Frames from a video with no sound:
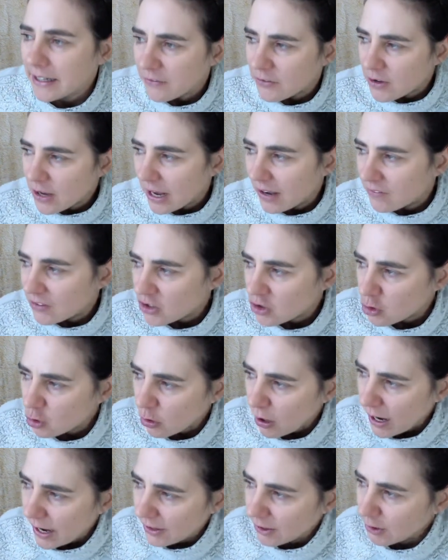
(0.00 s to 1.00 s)
If you have a
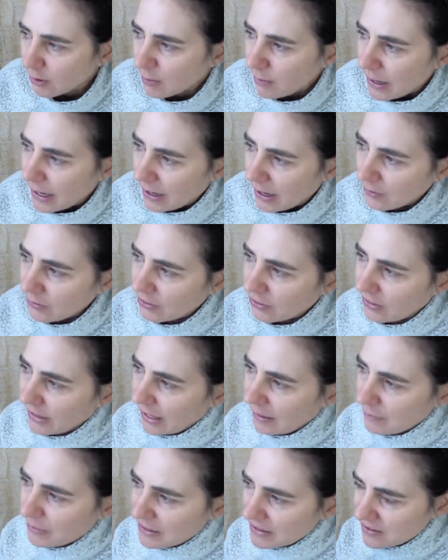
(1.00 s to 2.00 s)
drier mouth,
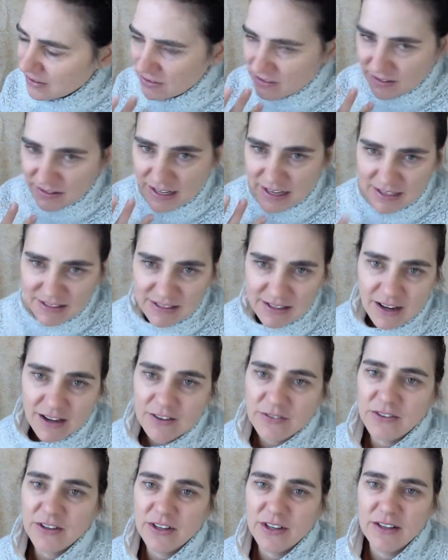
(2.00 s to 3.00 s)
that means there's less
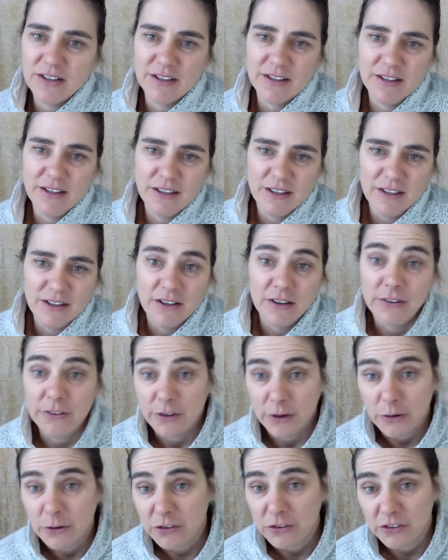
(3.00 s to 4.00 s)
Kapha
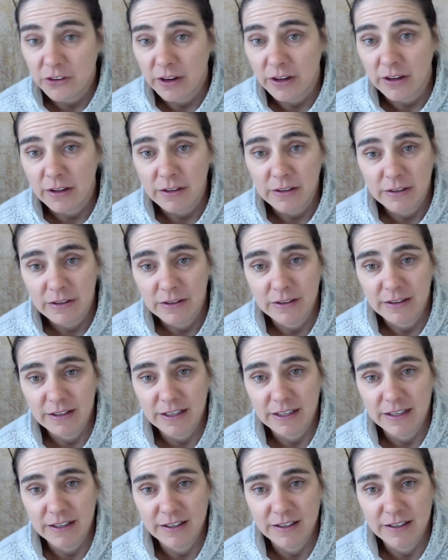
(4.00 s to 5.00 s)
Dosha
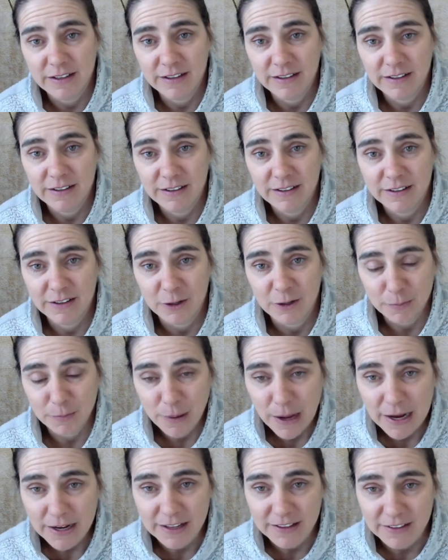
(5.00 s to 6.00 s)
in your
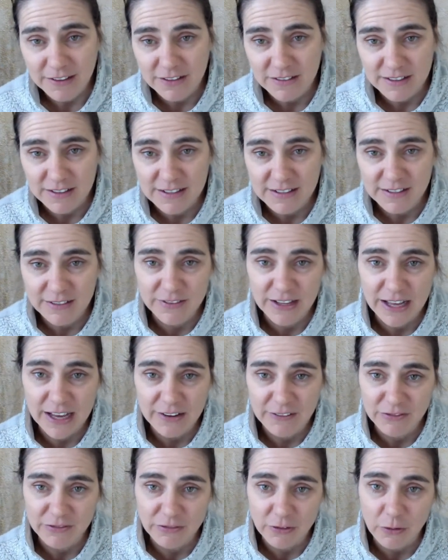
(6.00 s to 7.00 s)
body. There's less of
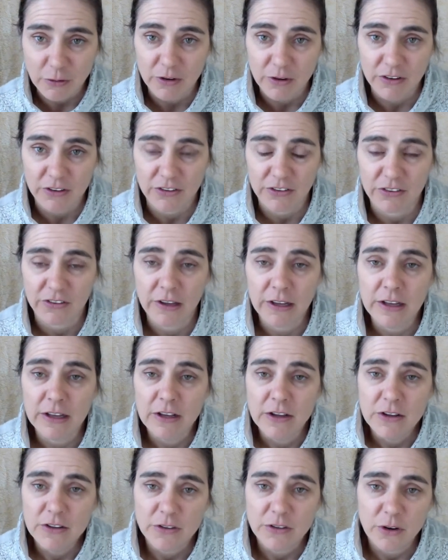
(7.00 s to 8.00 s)
that force.
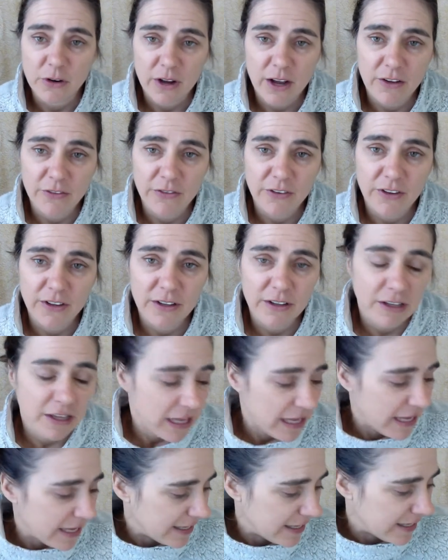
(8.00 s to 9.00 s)
So Kapha
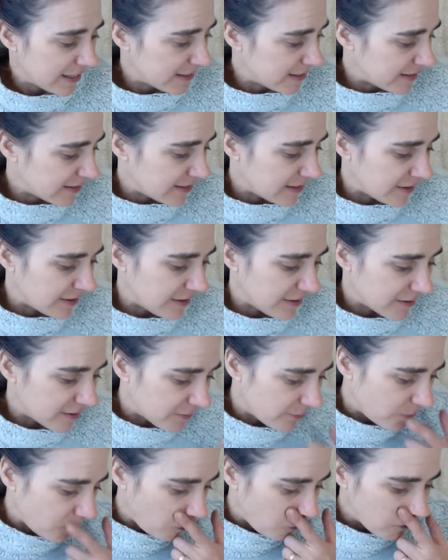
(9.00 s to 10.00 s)
is this
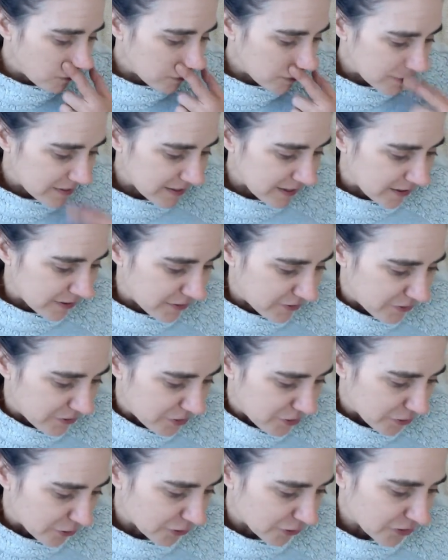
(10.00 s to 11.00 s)
force of
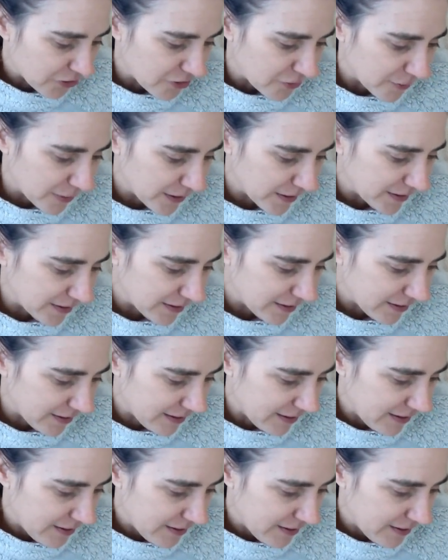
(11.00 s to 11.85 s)
nourishment.